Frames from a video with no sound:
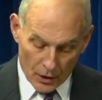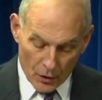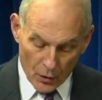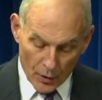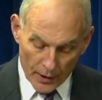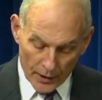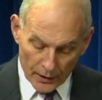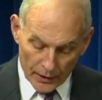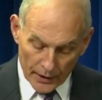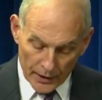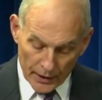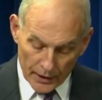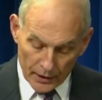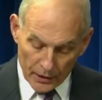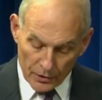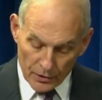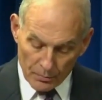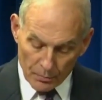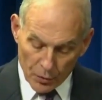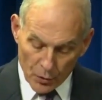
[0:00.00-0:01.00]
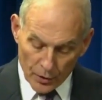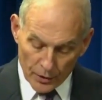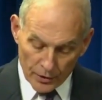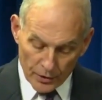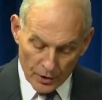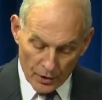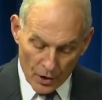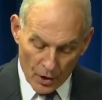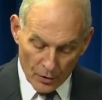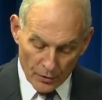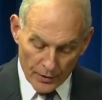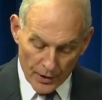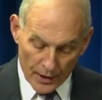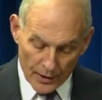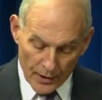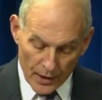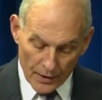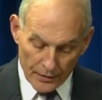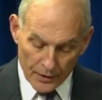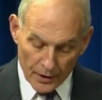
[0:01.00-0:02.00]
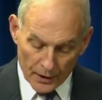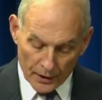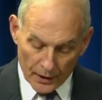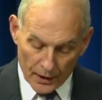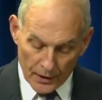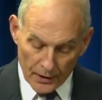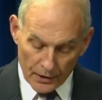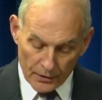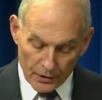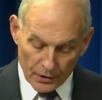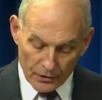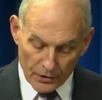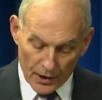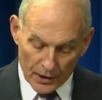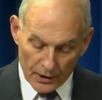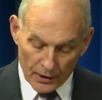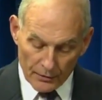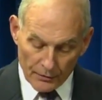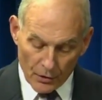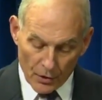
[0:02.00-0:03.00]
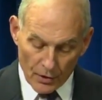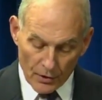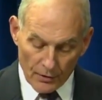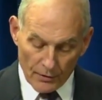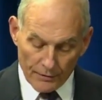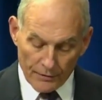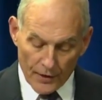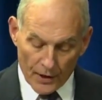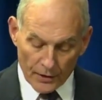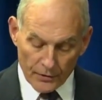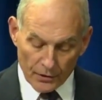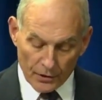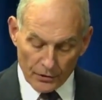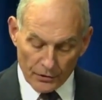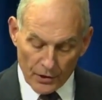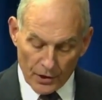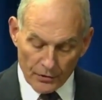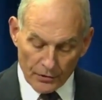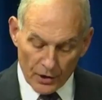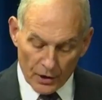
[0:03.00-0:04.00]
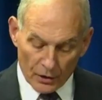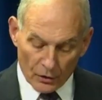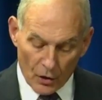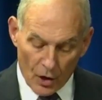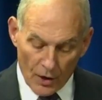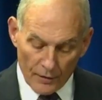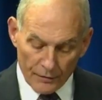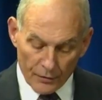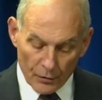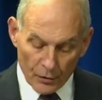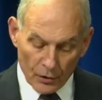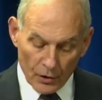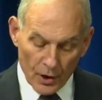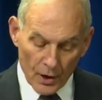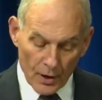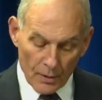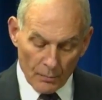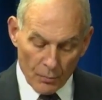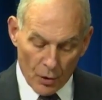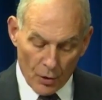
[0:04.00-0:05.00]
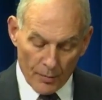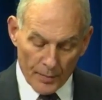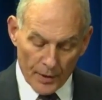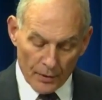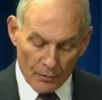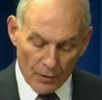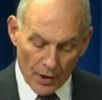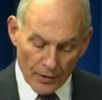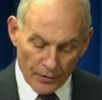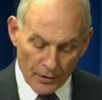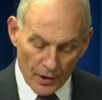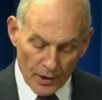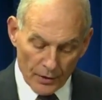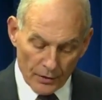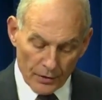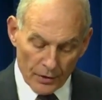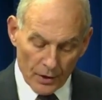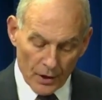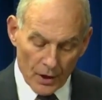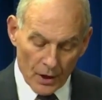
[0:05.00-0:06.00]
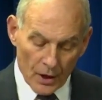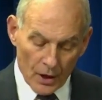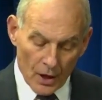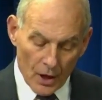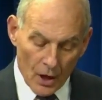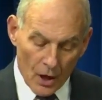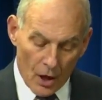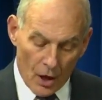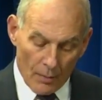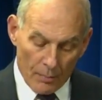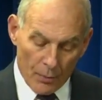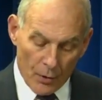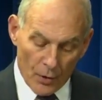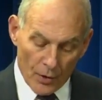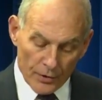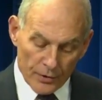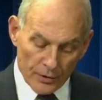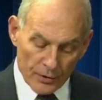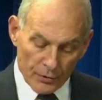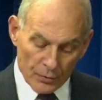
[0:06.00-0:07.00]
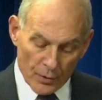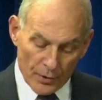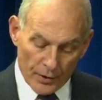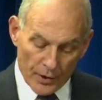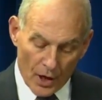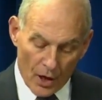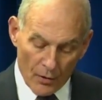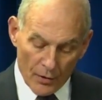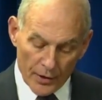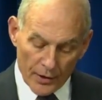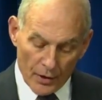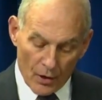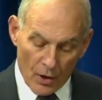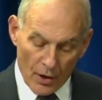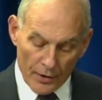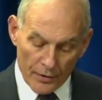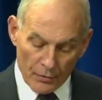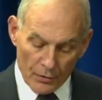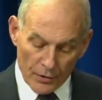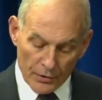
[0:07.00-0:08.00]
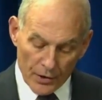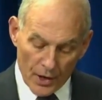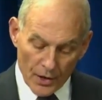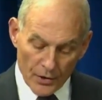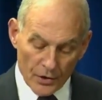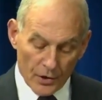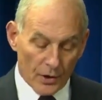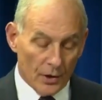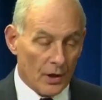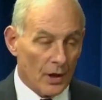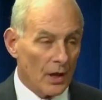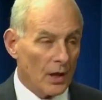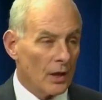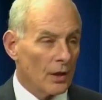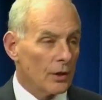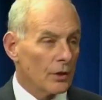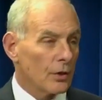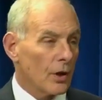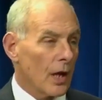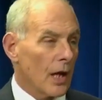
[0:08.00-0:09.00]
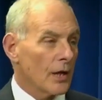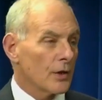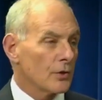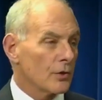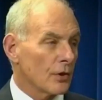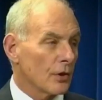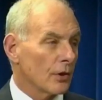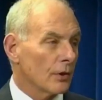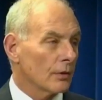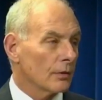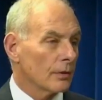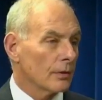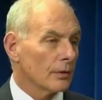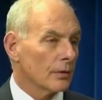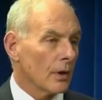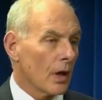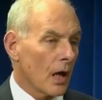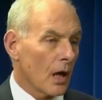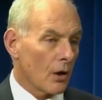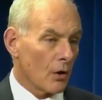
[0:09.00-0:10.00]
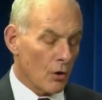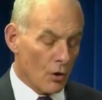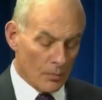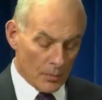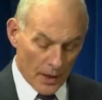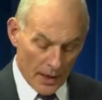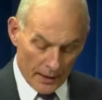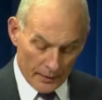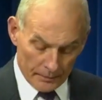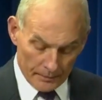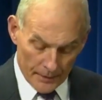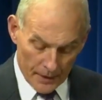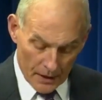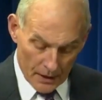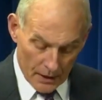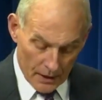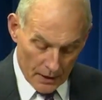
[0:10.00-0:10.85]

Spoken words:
Accordingly, it is important to note that nothing in this executive order affects existing lawful permanent residents or persons with current authorization to enter our homeland.